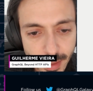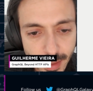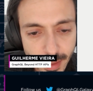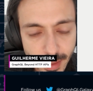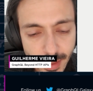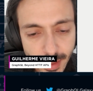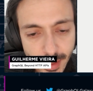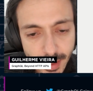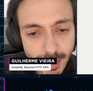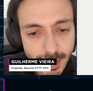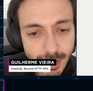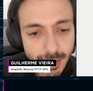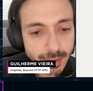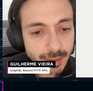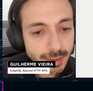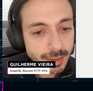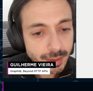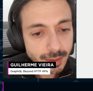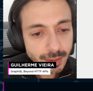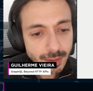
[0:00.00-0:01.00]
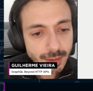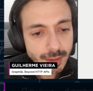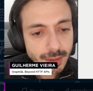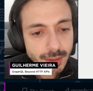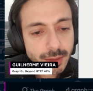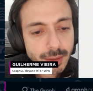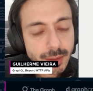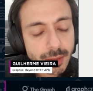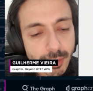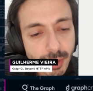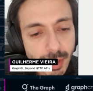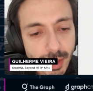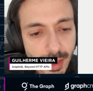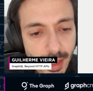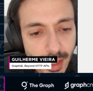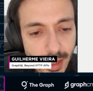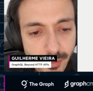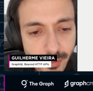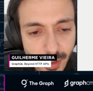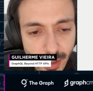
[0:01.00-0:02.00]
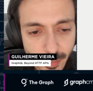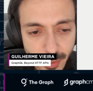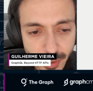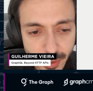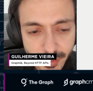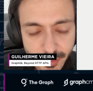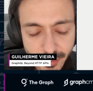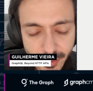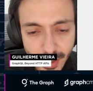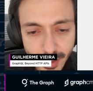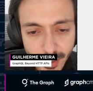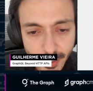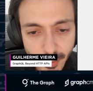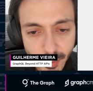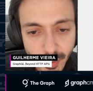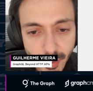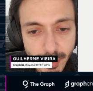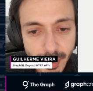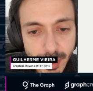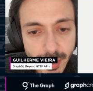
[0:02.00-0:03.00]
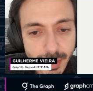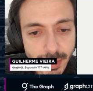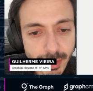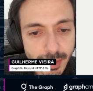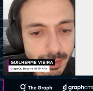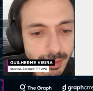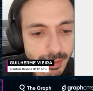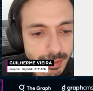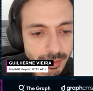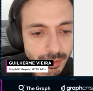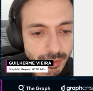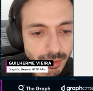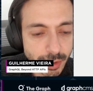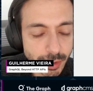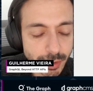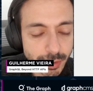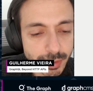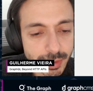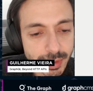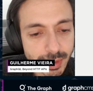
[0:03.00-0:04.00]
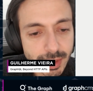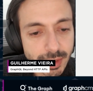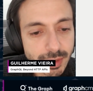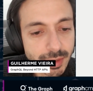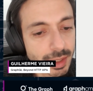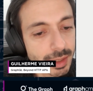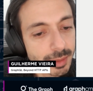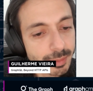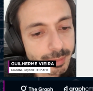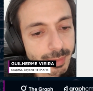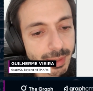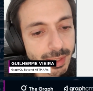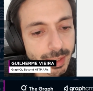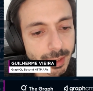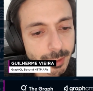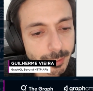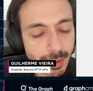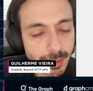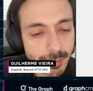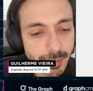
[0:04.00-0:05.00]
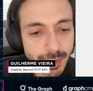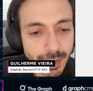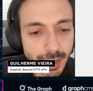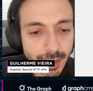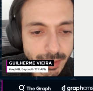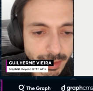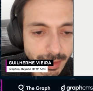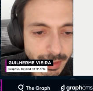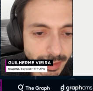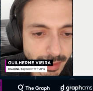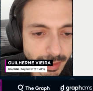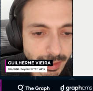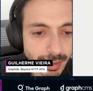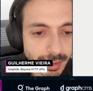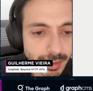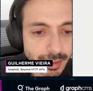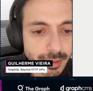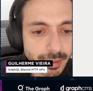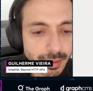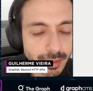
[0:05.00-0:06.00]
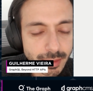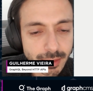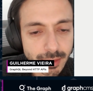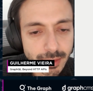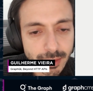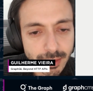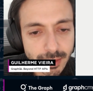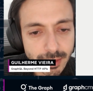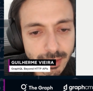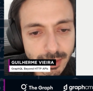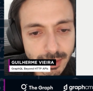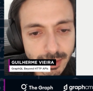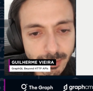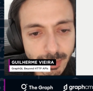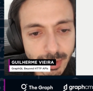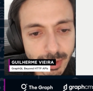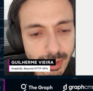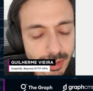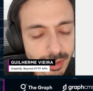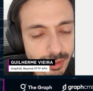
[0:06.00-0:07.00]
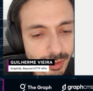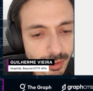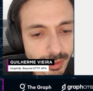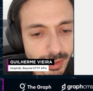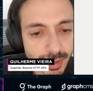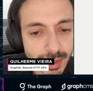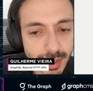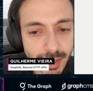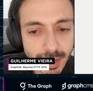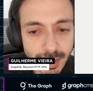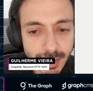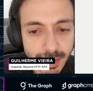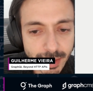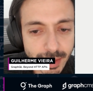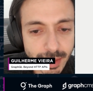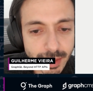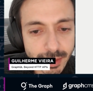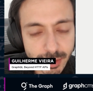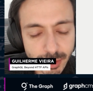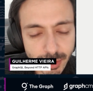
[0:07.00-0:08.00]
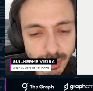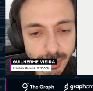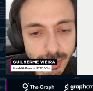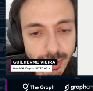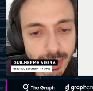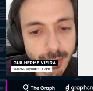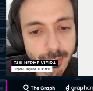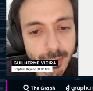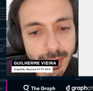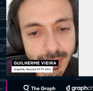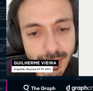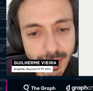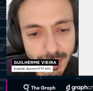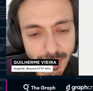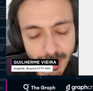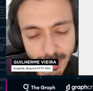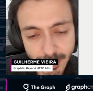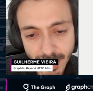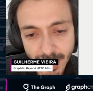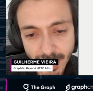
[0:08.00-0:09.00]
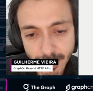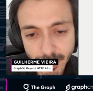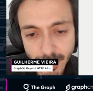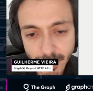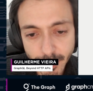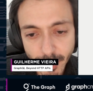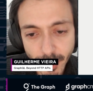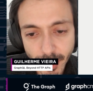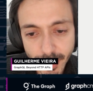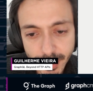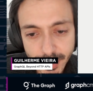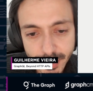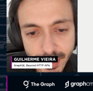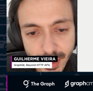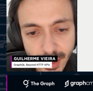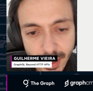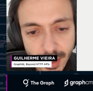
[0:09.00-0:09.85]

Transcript: And you can have a predefined query, so this can be the query that returns all the data needed to generate the email report.